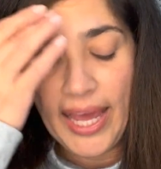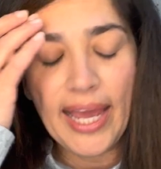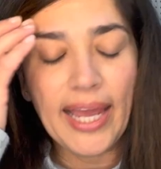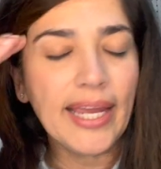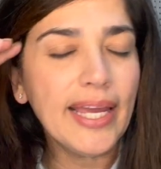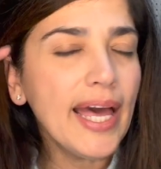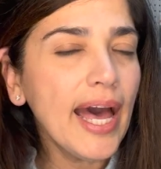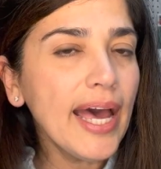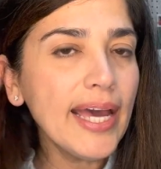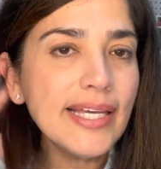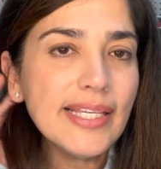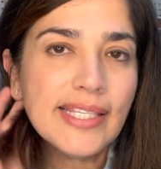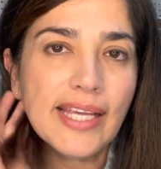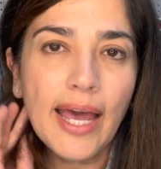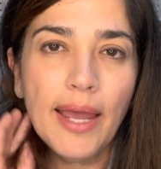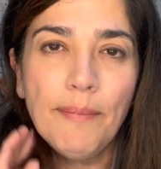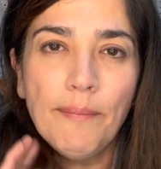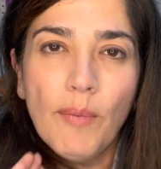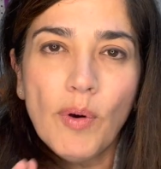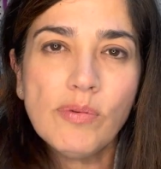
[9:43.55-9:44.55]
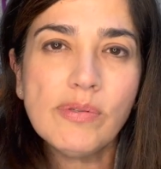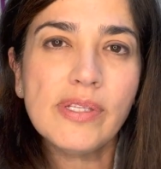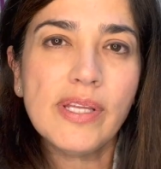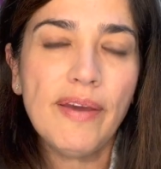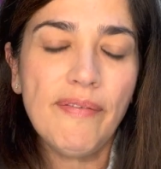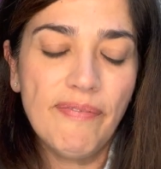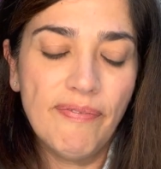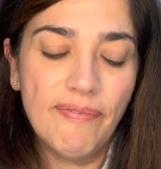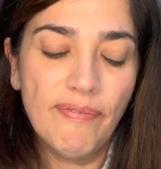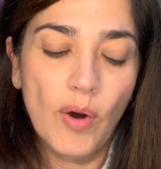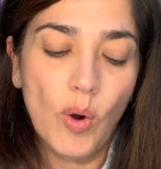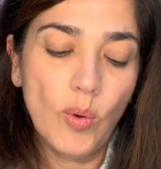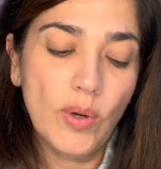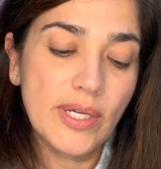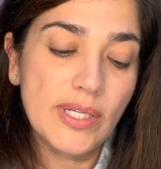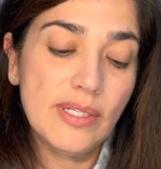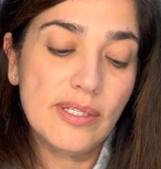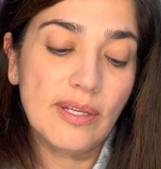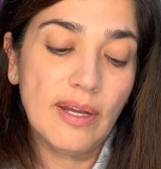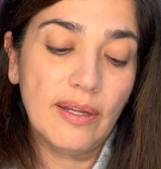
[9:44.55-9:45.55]
And guys, I mostly
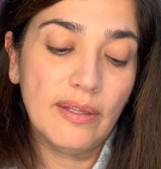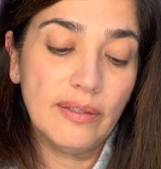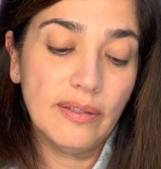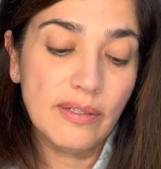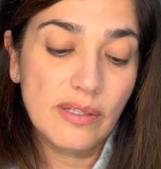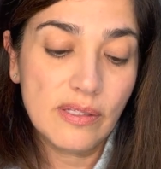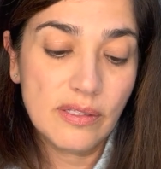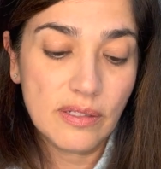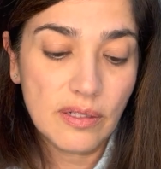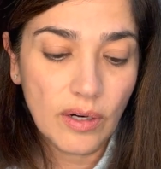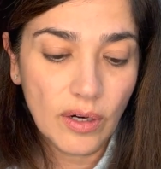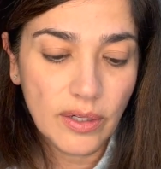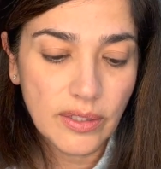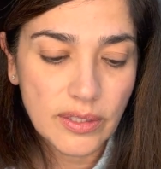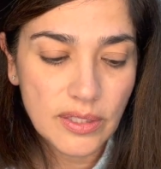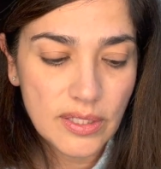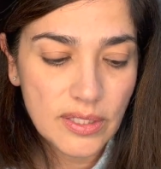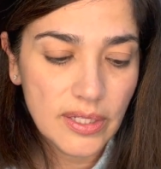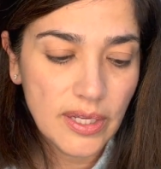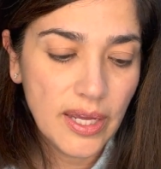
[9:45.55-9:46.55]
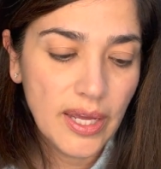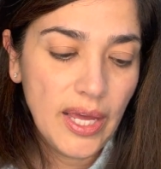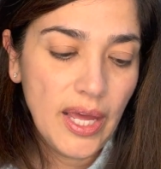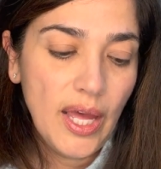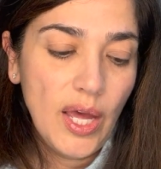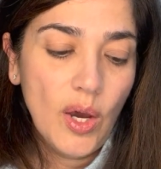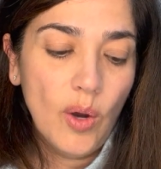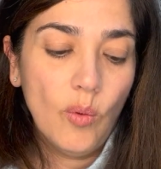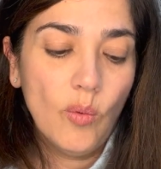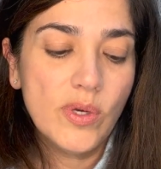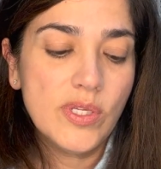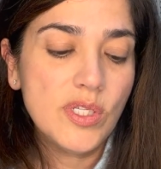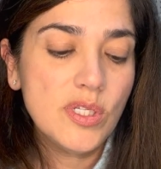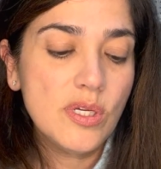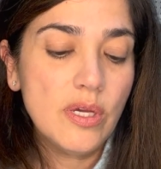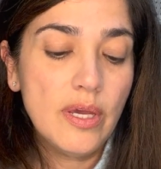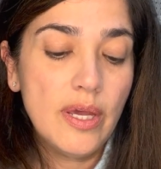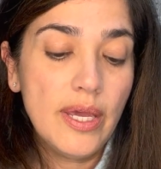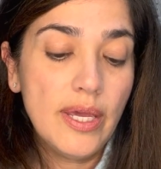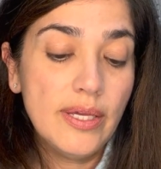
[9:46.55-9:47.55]
focused on the skirt, which
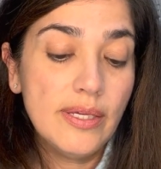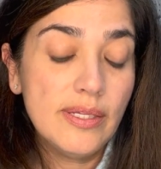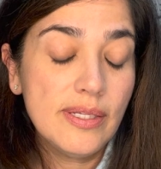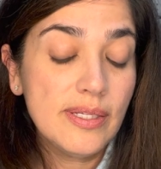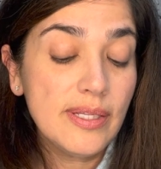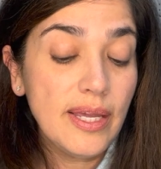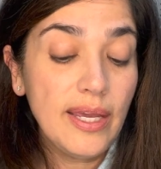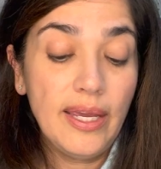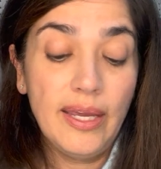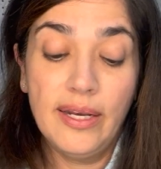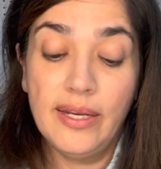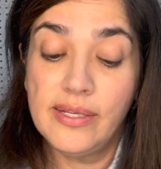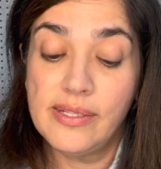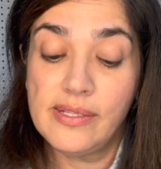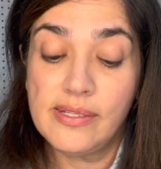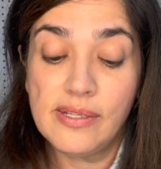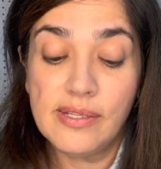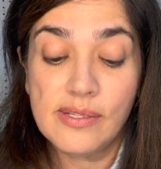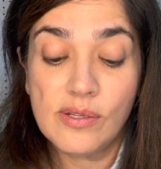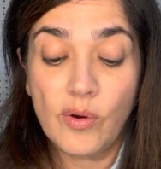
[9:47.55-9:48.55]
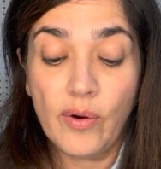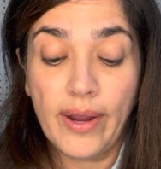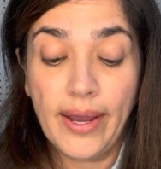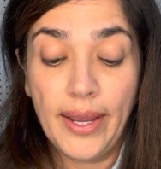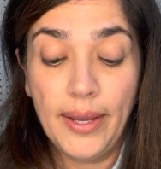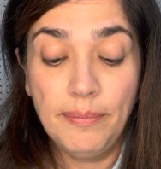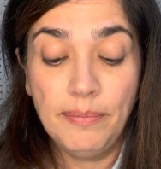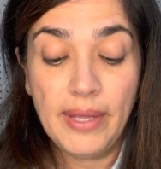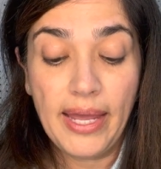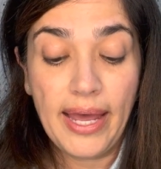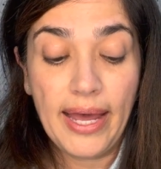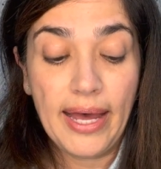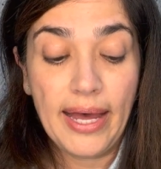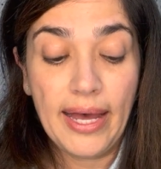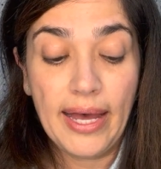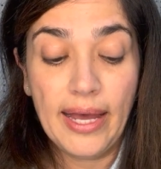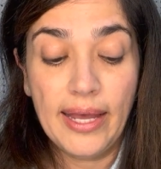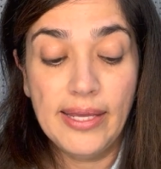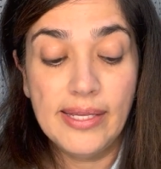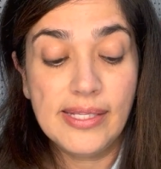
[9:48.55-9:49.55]
is, it is described
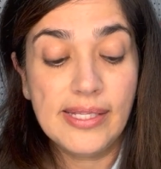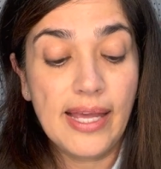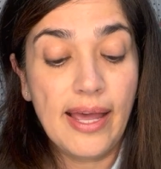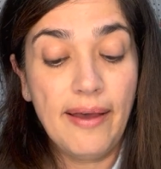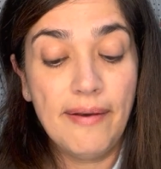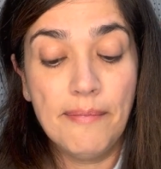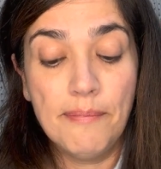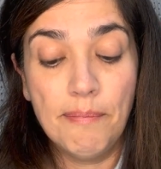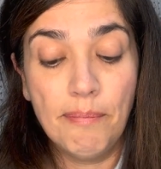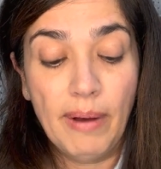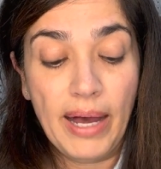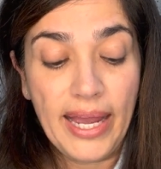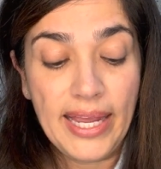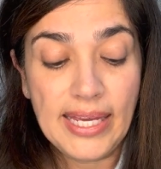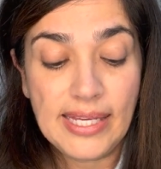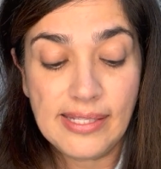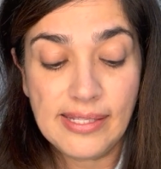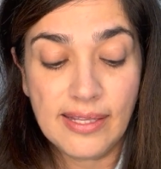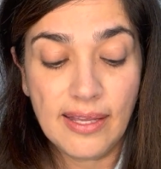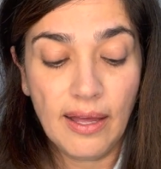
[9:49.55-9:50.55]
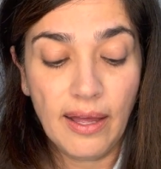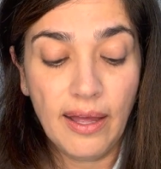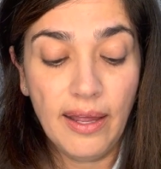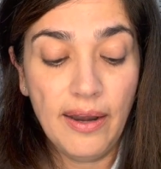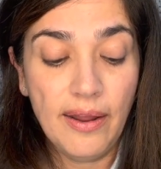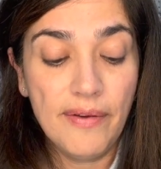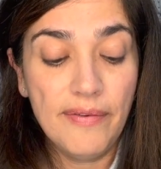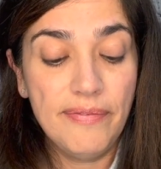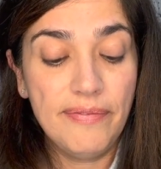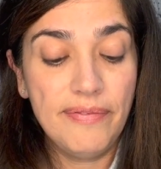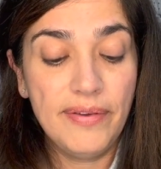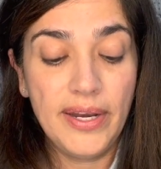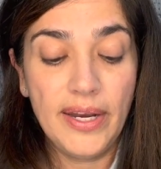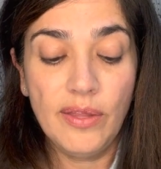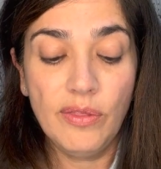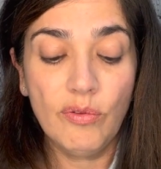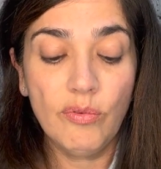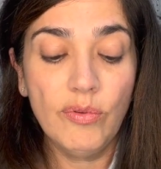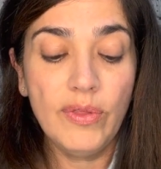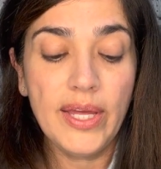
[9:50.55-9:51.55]
as bias cut,
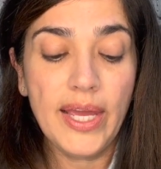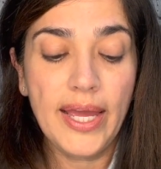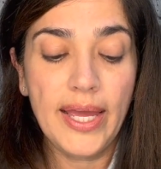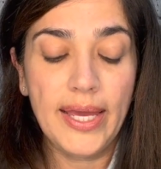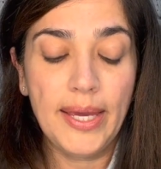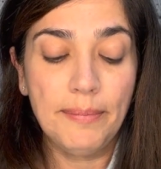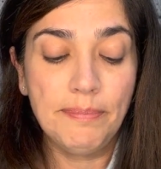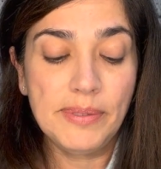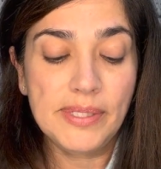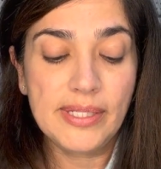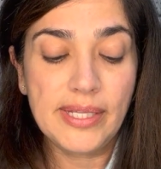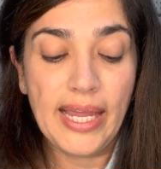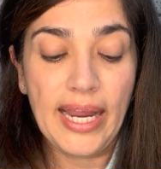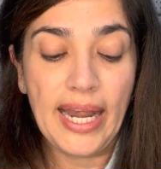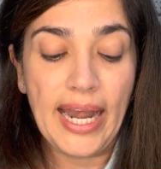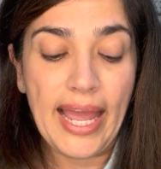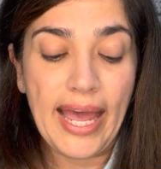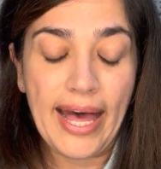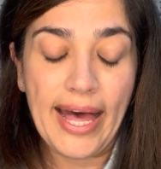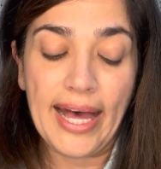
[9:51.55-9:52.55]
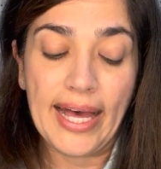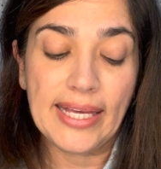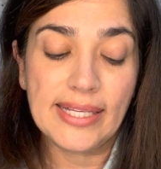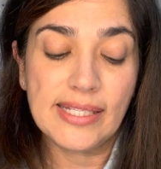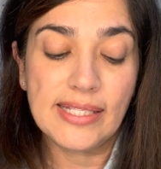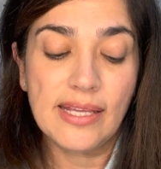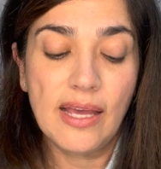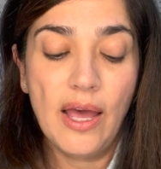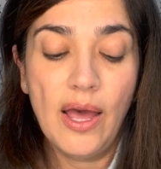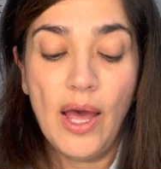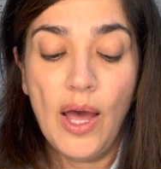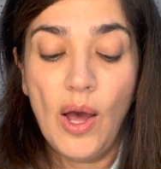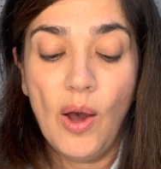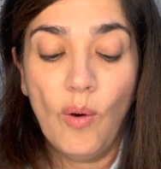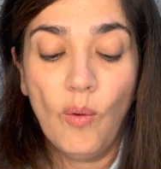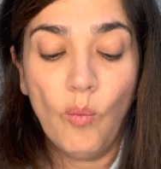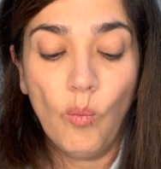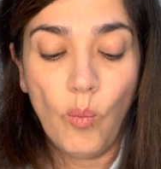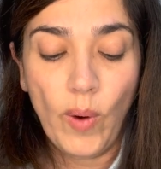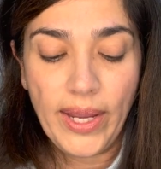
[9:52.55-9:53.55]
fitted through the hips, and has
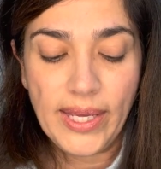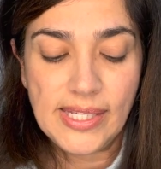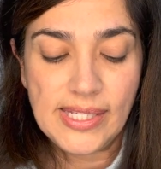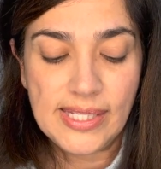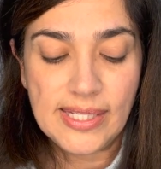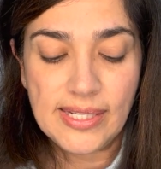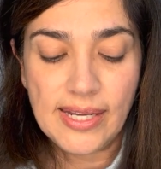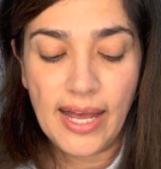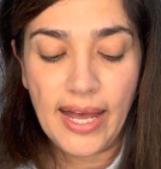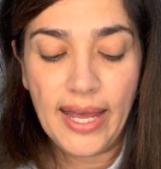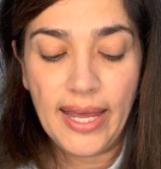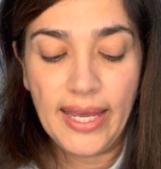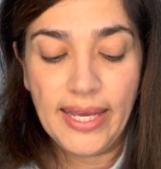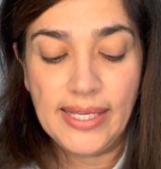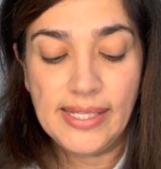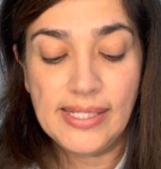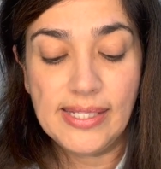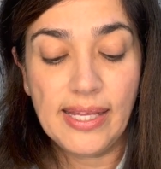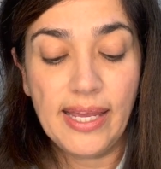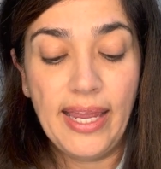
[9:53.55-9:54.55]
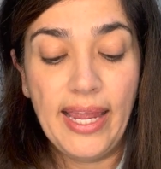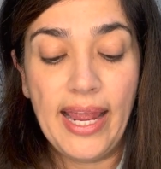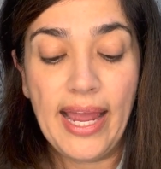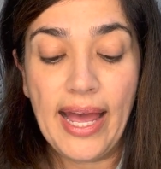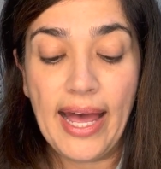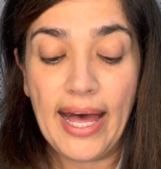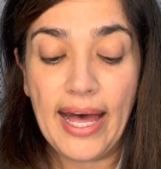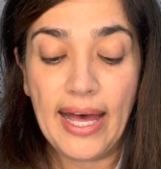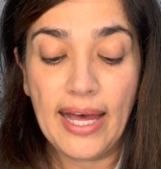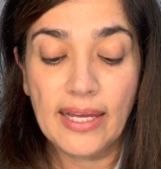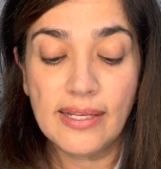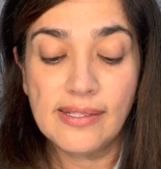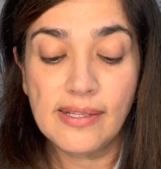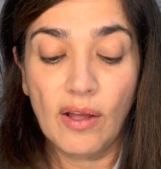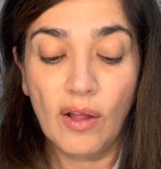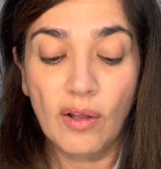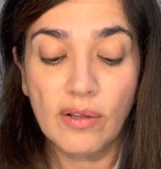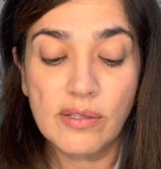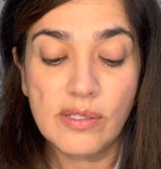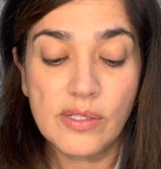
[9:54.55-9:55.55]
waist ties. It has
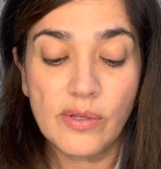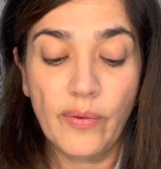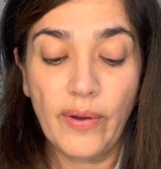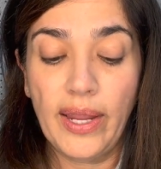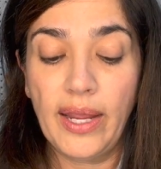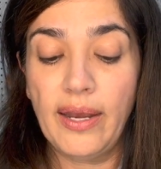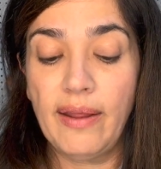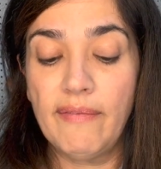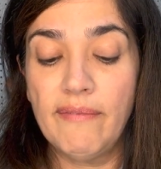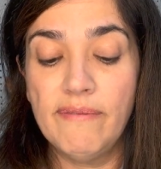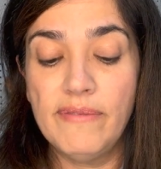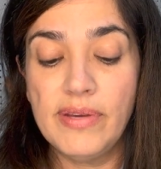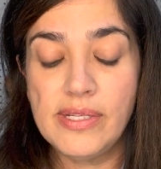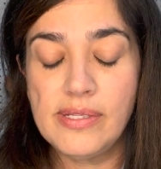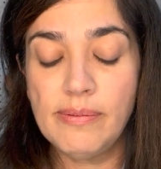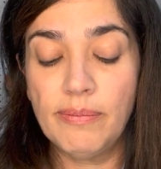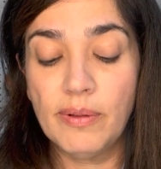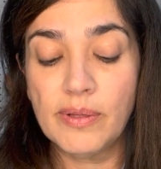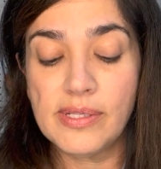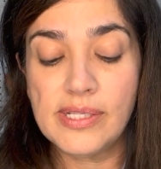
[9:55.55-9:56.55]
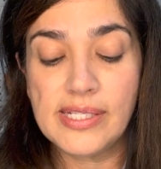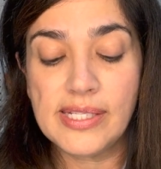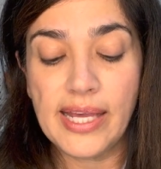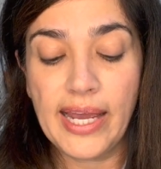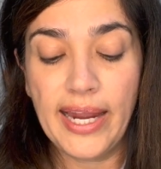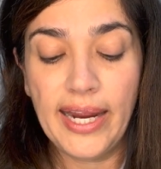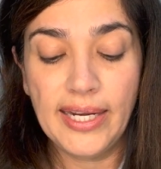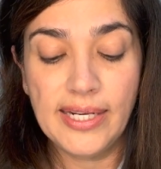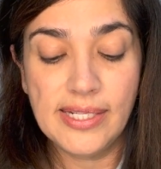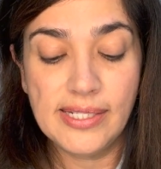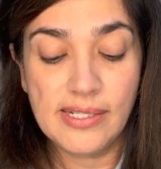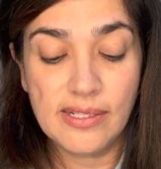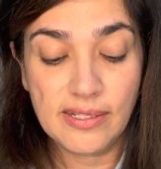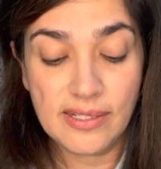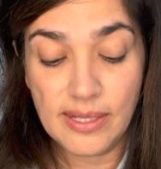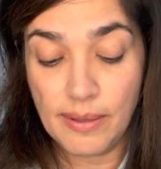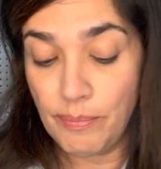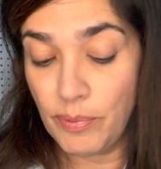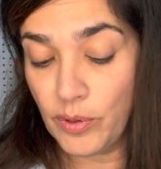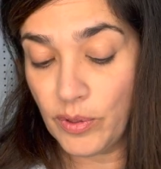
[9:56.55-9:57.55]
also an invisible side
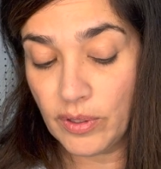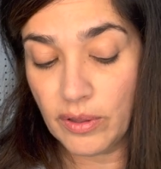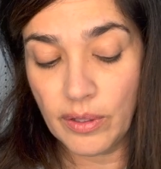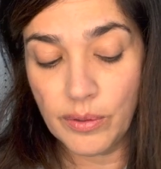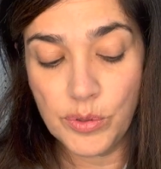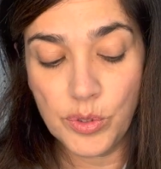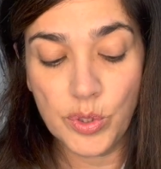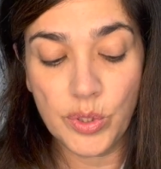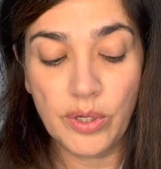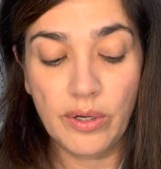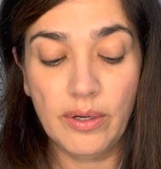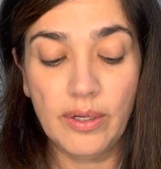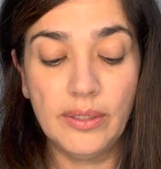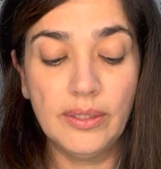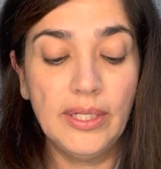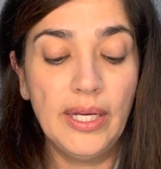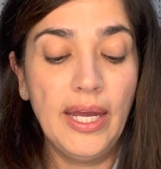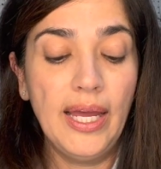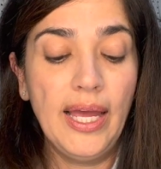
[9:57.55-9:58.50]
zipper closure.